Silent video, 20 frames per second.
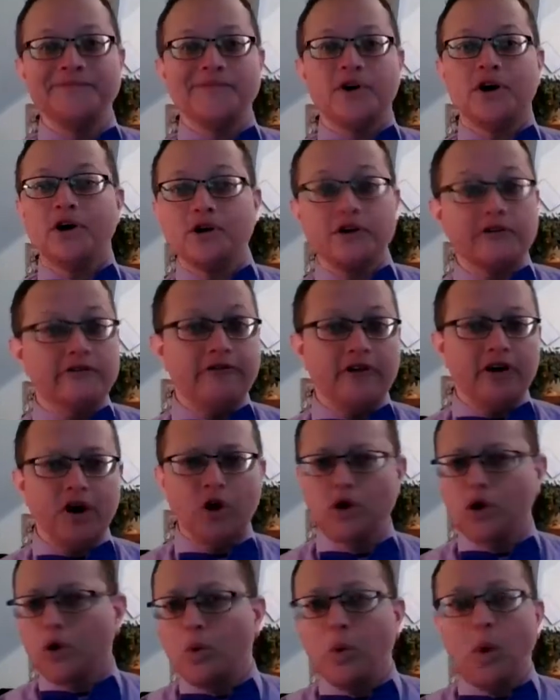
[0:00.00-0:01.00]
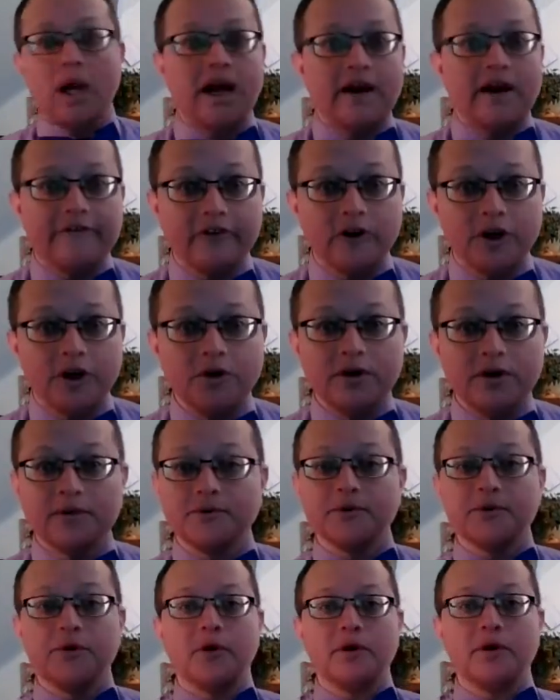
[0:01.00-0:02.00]
on your phone or whatever, you can
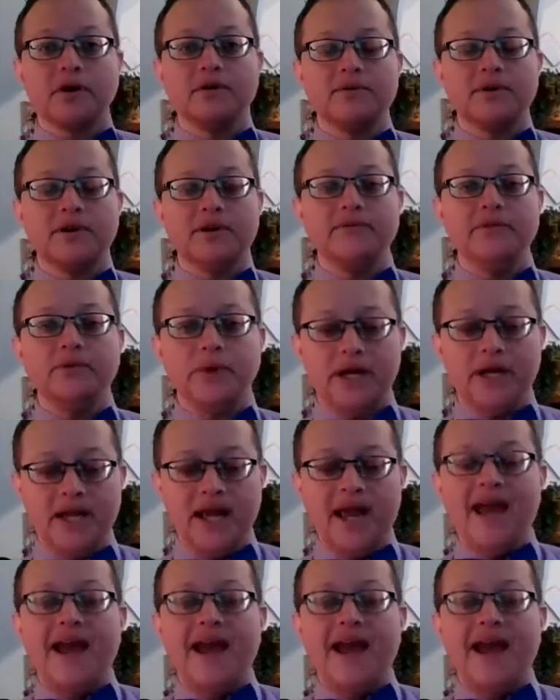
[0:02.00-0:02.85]
record it in whatever you want,